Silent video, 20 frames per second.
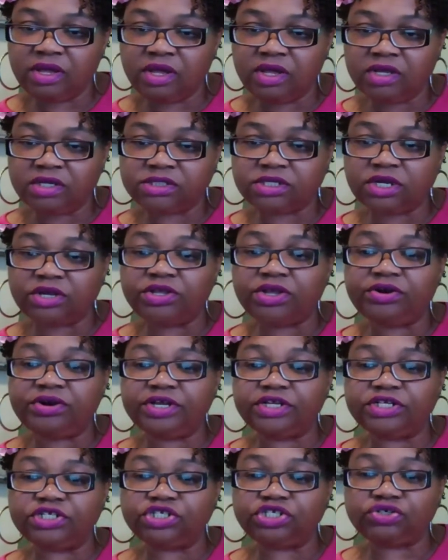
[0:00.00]
So you're
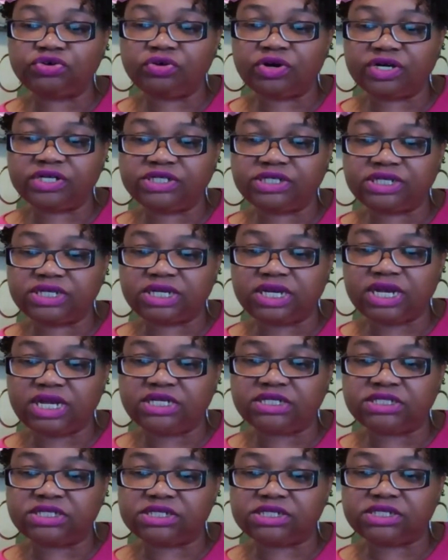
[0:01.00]
in Georgia
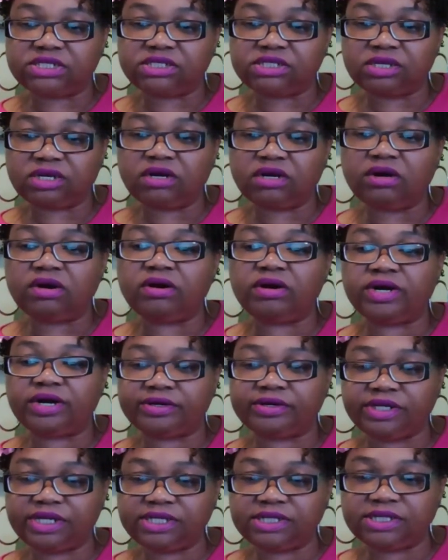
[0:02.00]
and just, or,
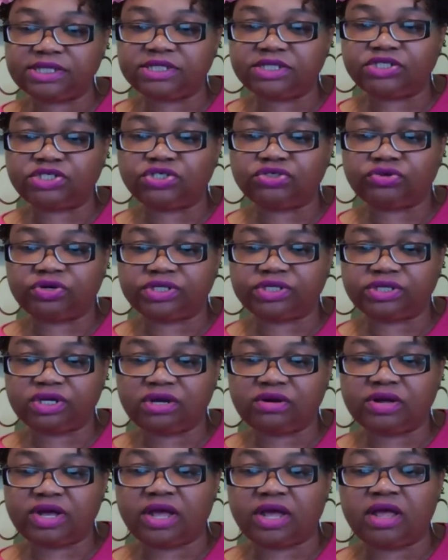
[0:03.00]
or Lisa's in Georgia.
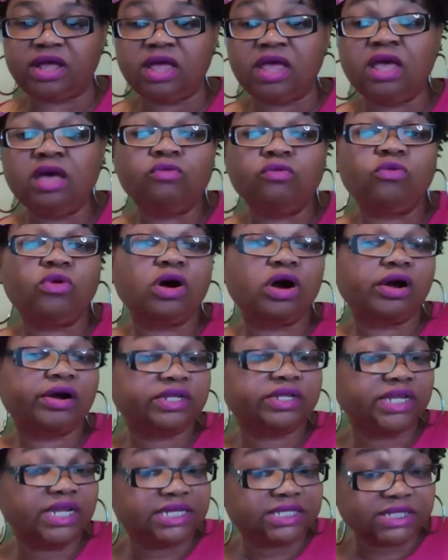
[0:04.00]
Okay. Well, or
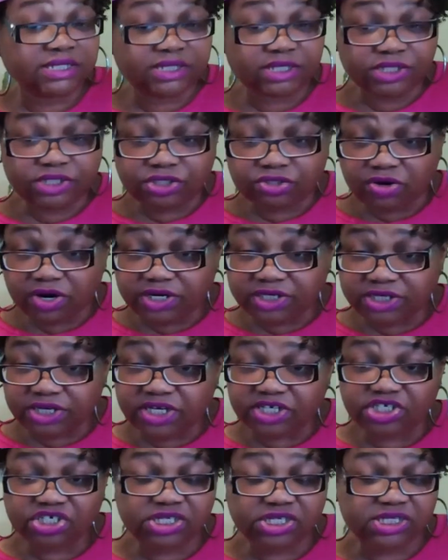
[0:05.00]
Lisa's in Georgia
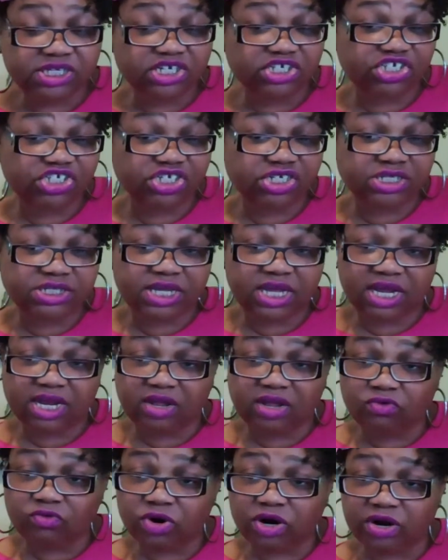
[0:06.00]
and she says she's
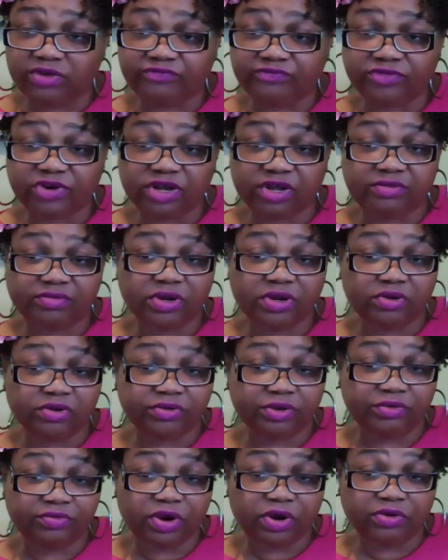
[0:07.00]
getting work from
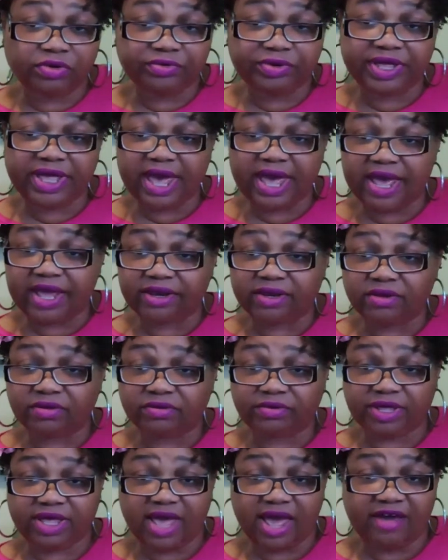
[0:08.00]
Notary Rotary and
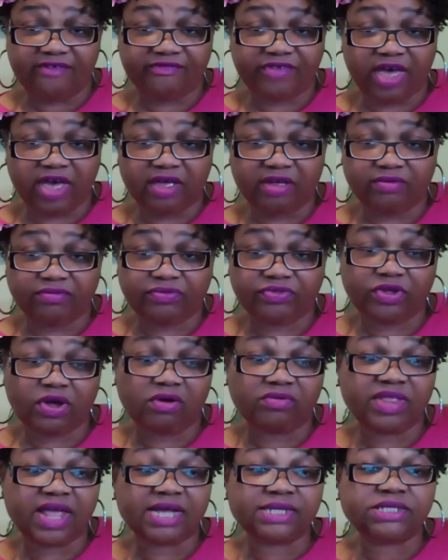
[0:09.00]
Notary Cafe.
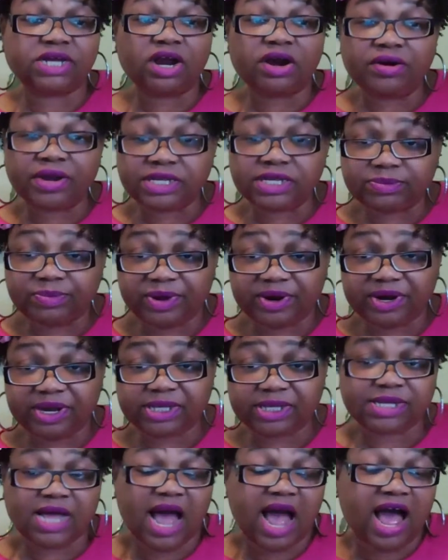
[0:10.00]
So that's her
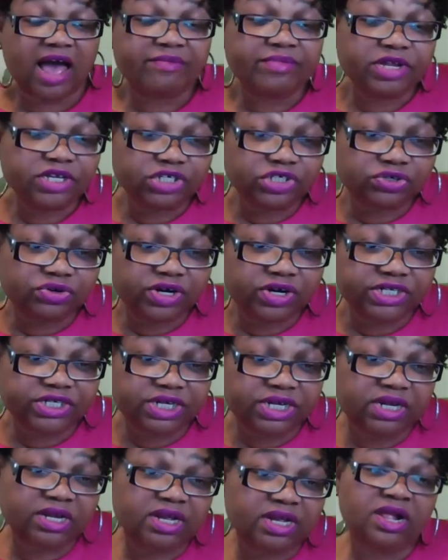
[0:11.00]
experience. I'm in
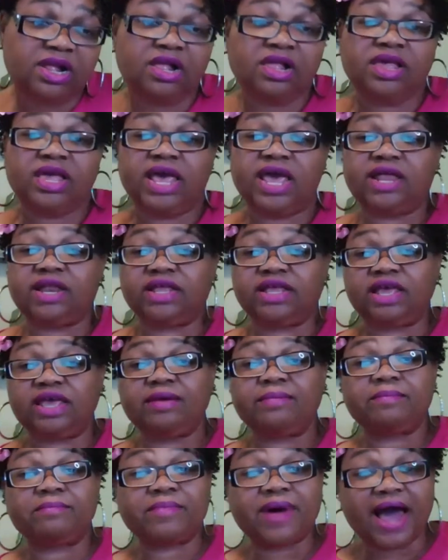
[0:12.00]
Georgia. And
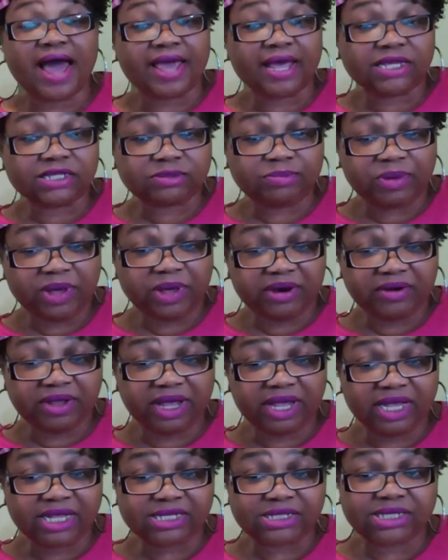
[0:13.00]
again, my
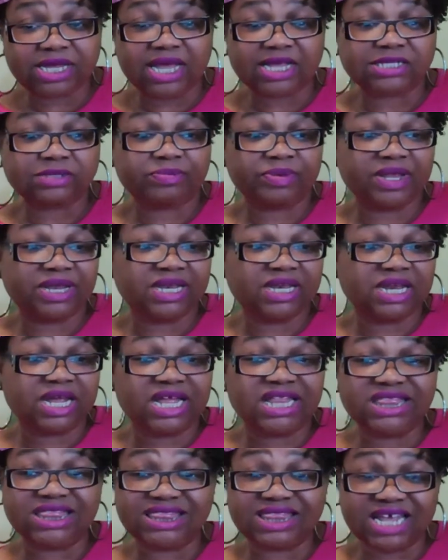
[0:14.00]
experience has been
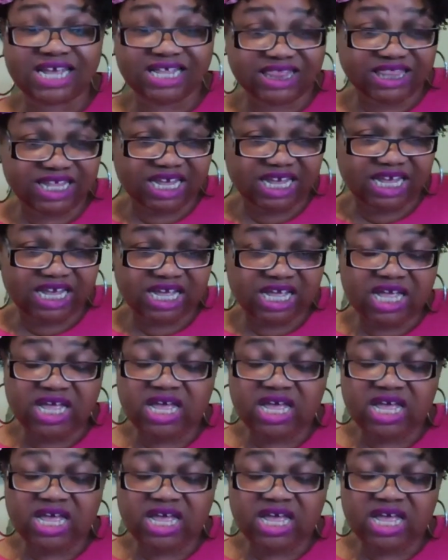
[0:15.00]
nothing.